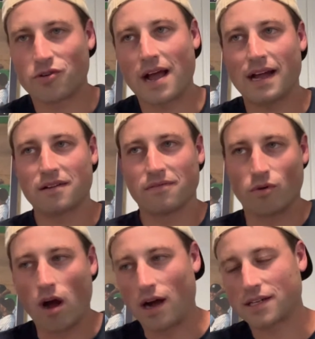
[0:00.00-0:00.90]
track
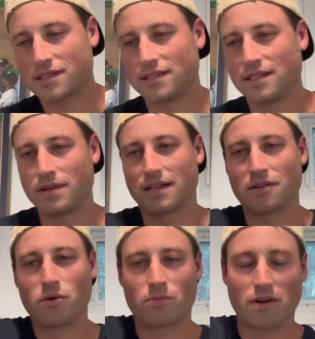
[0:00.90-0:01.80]
of rocks, and then we
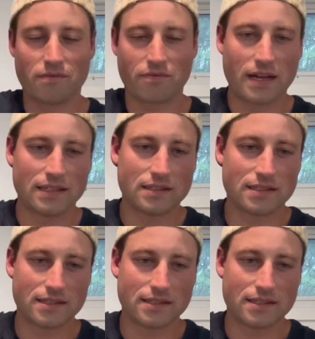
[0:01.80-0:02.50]
got the home okay. run fence.